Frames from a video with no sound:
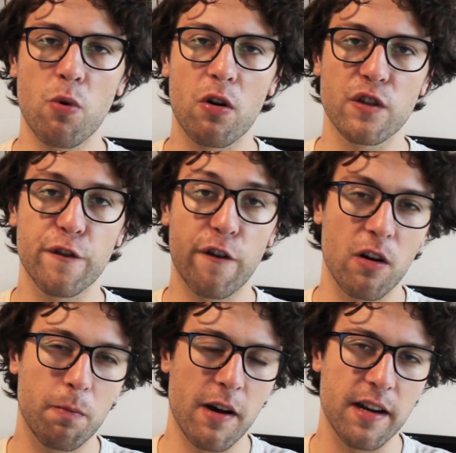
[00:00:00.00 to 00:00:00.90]
worse for
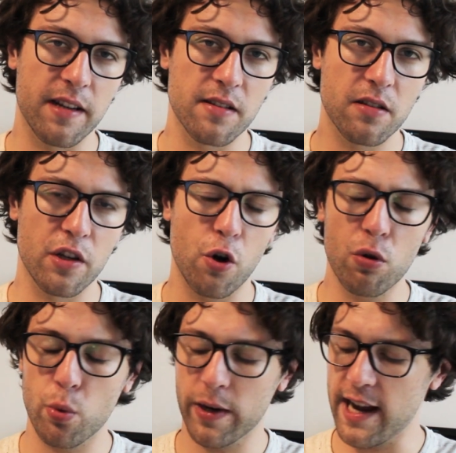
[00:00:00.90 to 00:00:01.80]
our bodies the
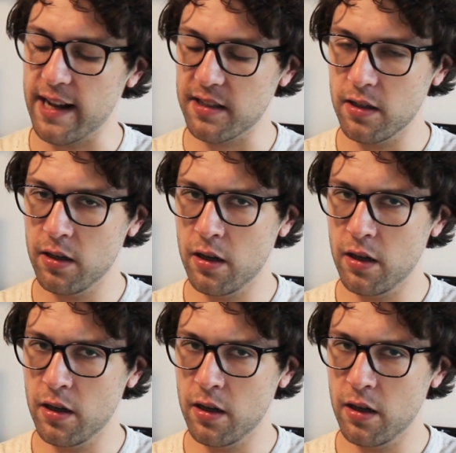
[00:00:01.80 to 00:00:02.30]
older we get.